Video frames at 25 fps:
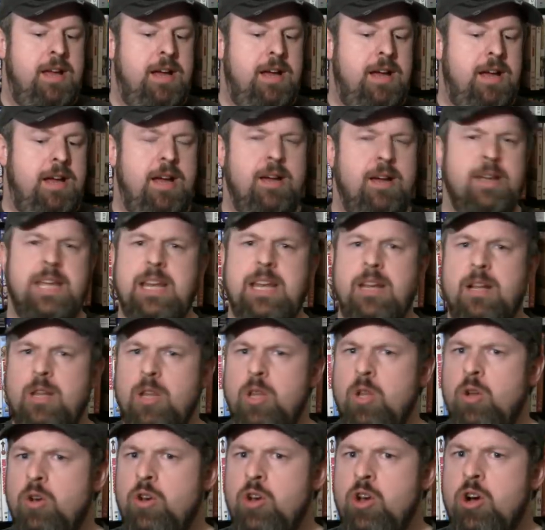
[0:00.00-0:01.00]
I'm getting a
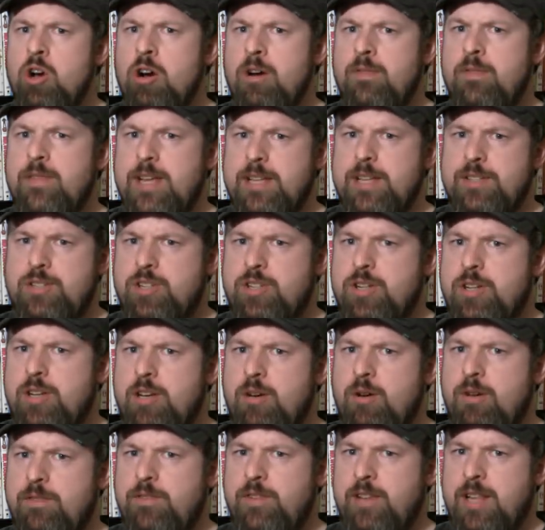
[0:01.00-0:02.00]
little nervous. You
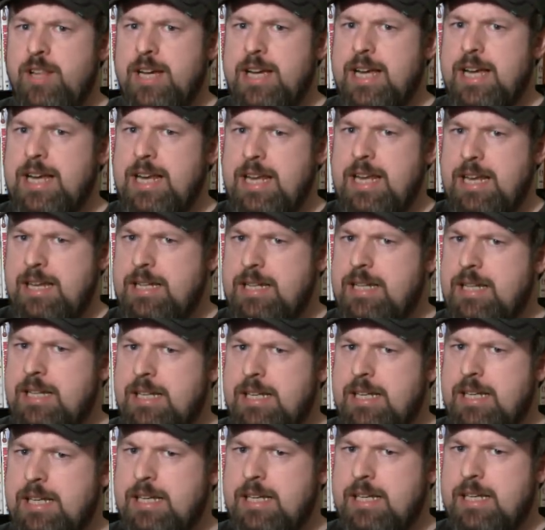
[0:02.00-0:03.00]
know, I feel like
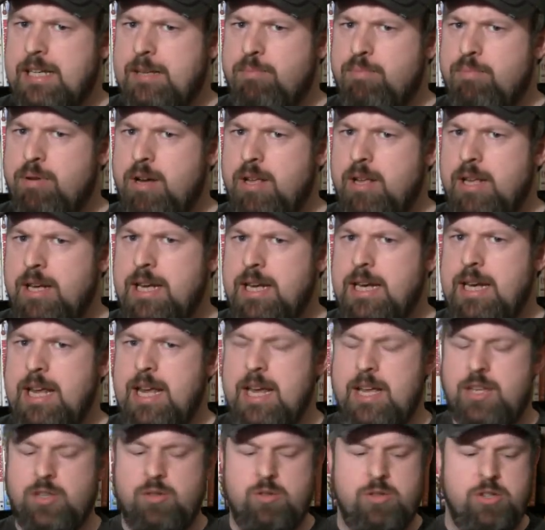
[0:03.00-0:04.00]
I probably need to
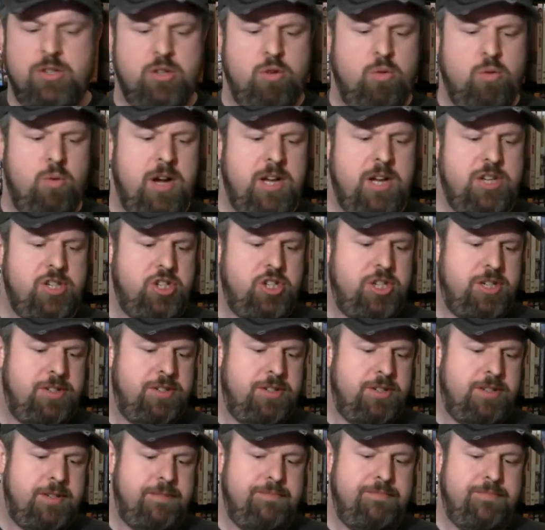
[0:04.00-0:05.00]
answer his
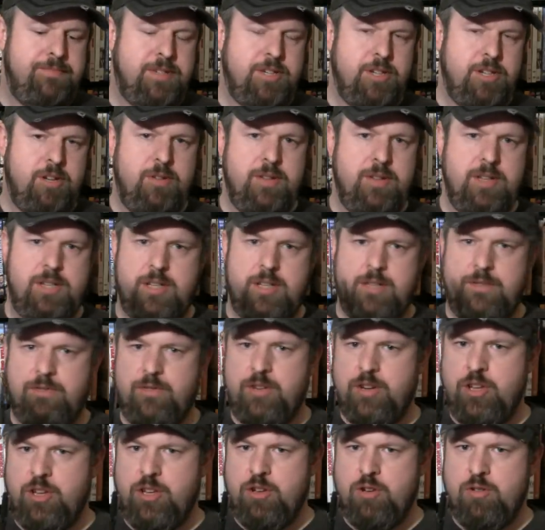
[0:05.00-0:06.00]
questions. So this is
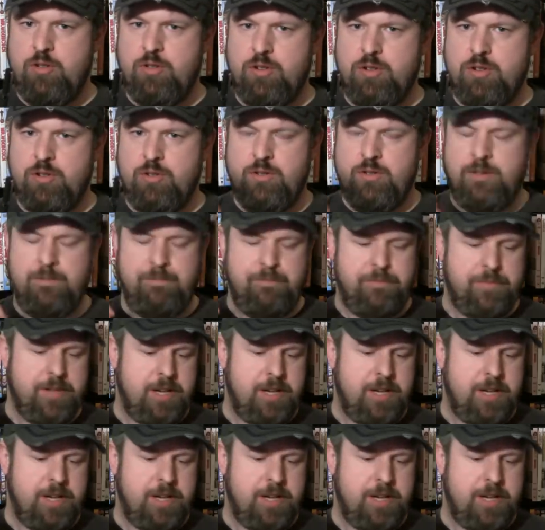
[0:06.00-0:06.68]
for you, dude.